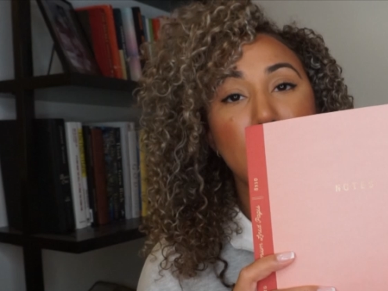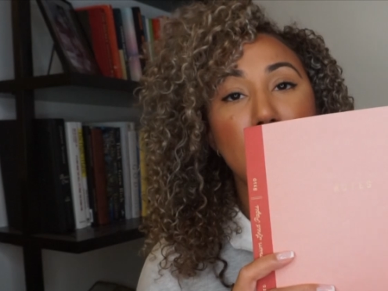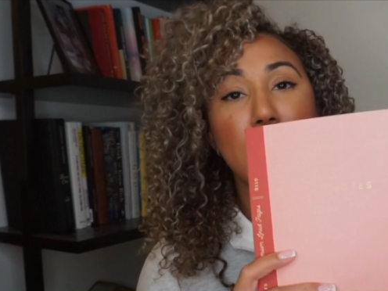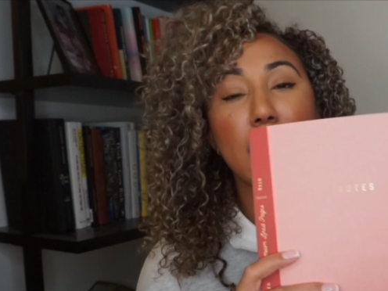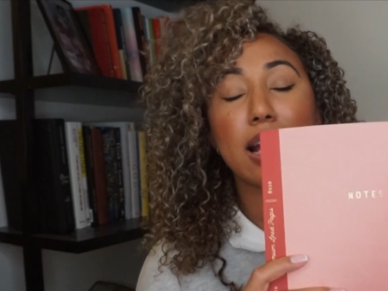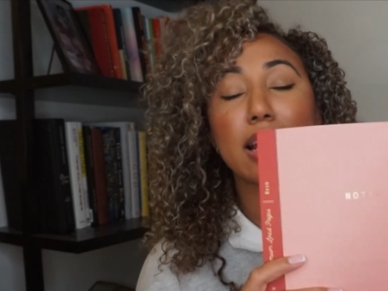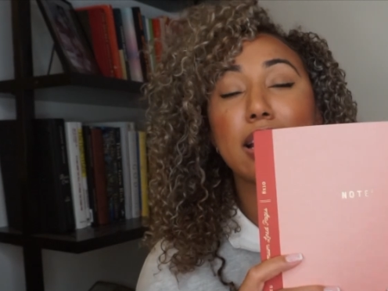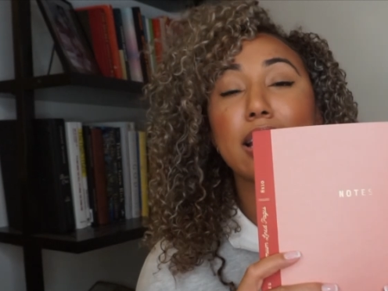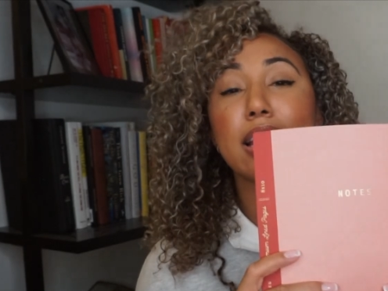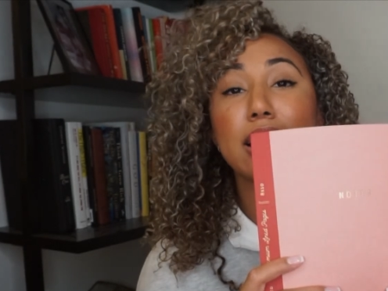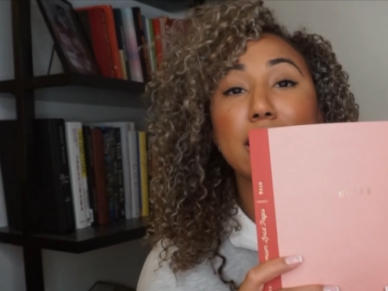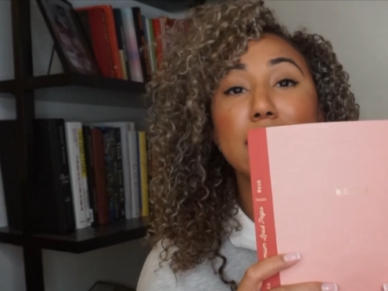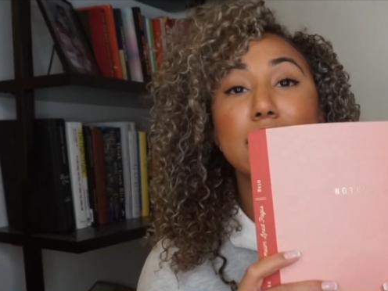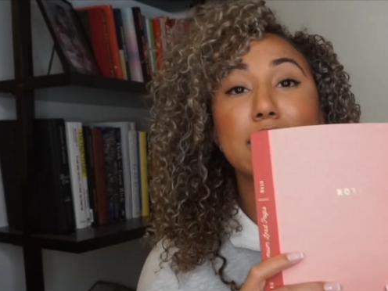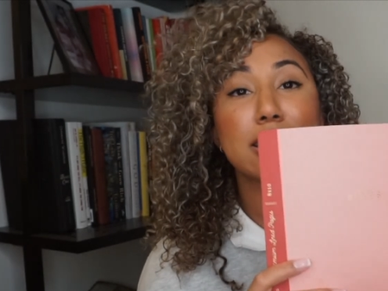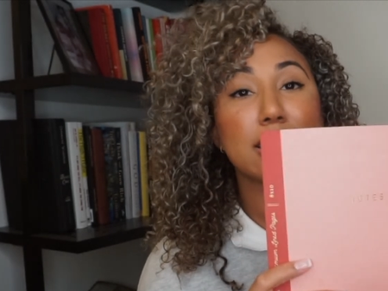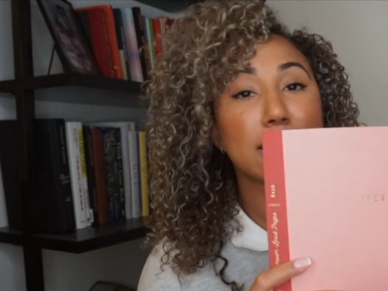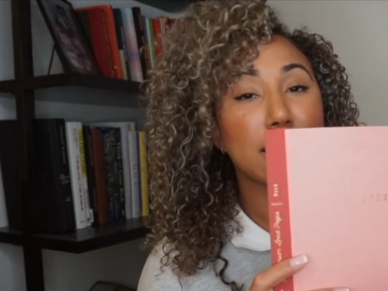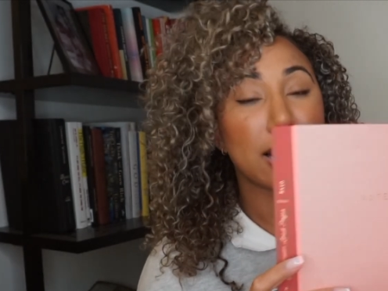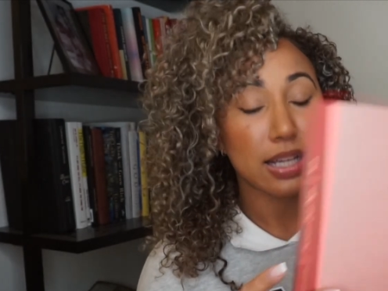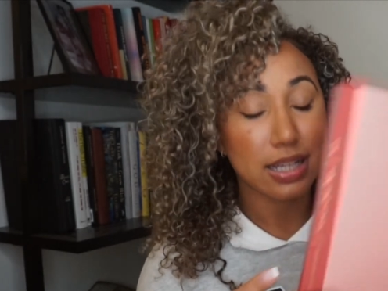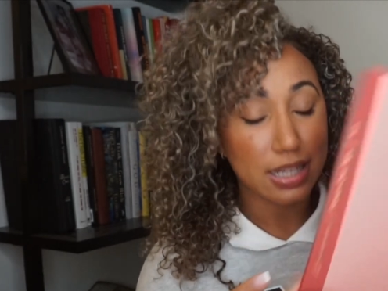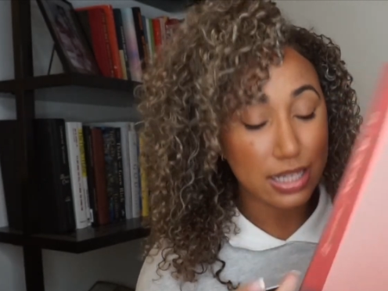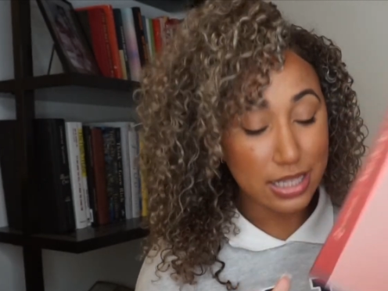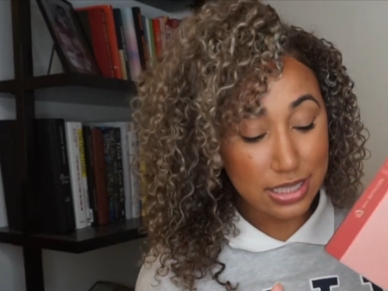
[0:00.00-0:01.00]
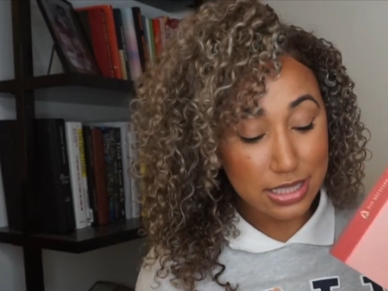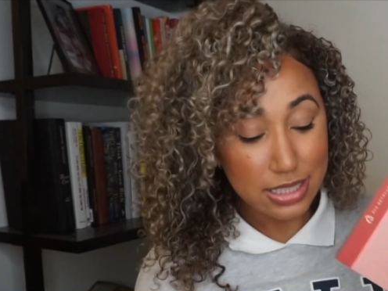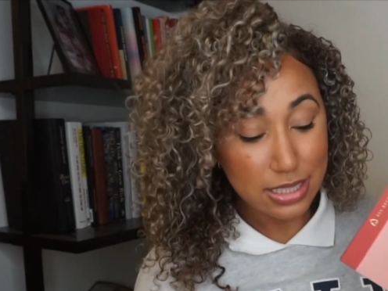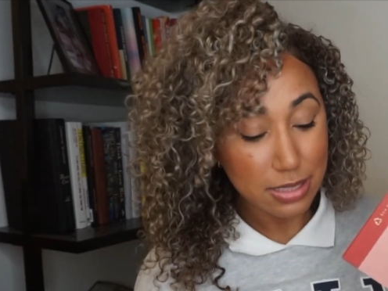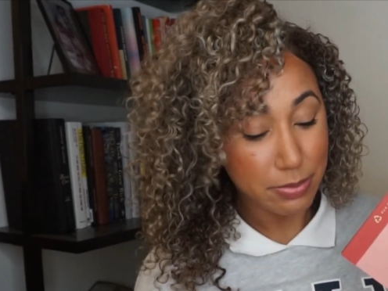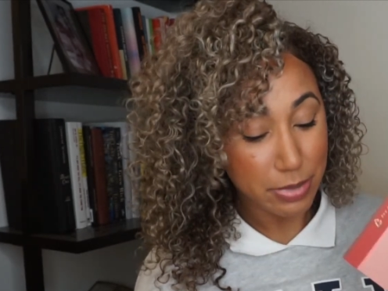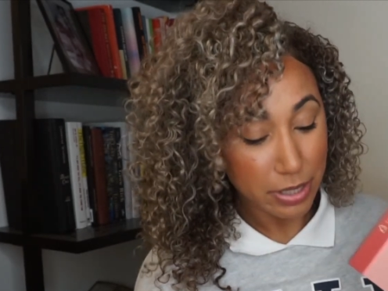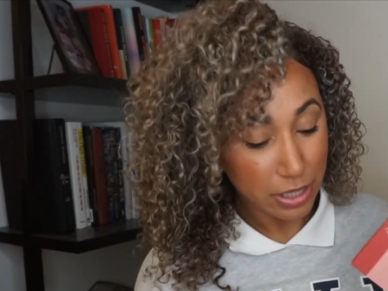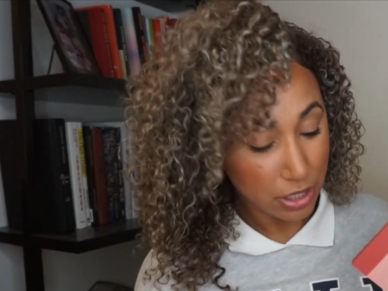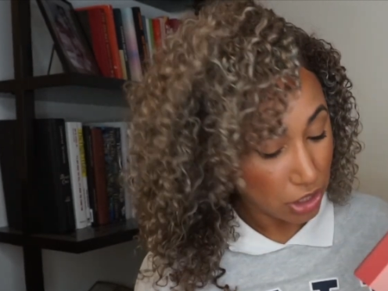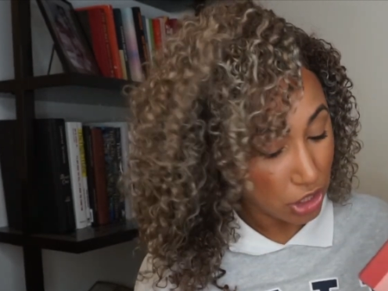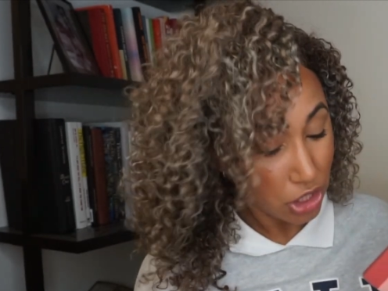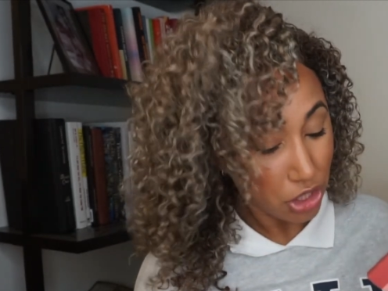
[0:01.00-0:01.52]
It needs to
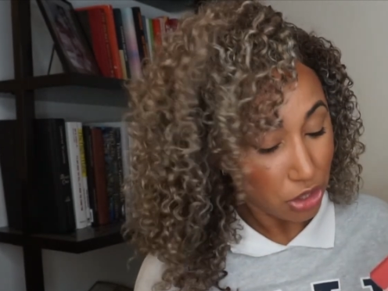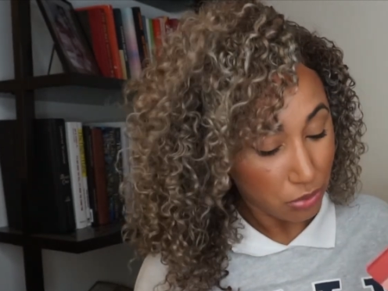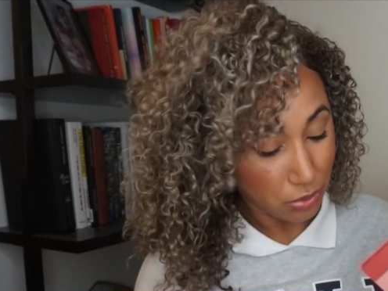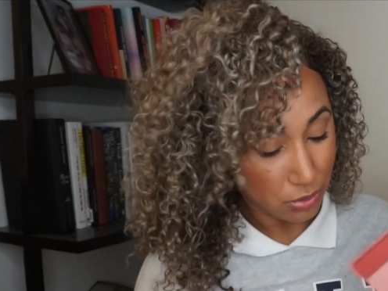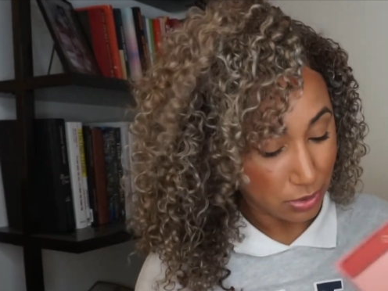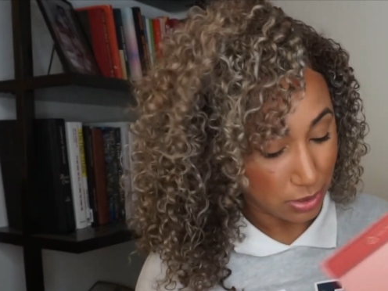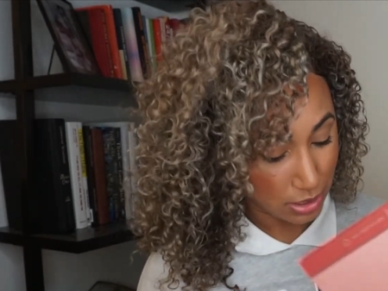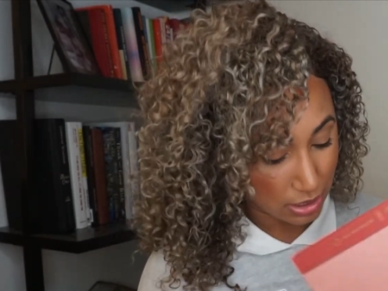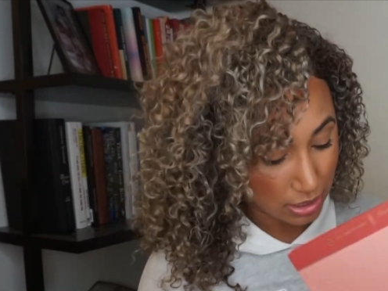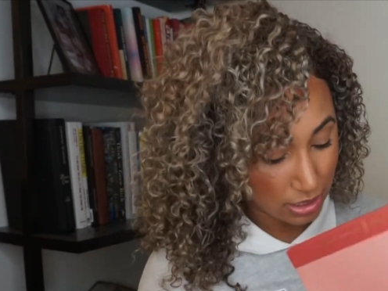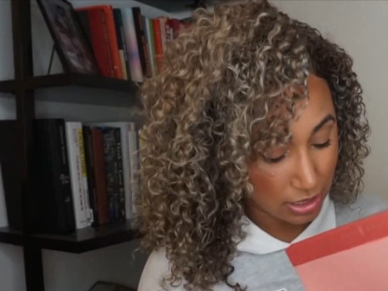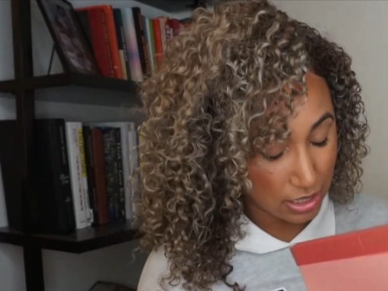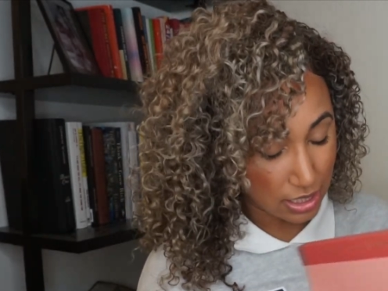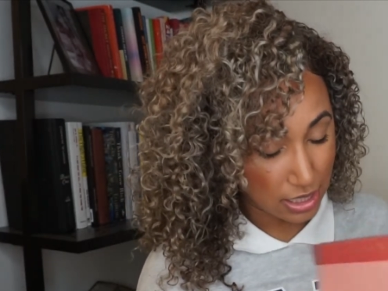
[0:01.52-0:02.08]
be cute.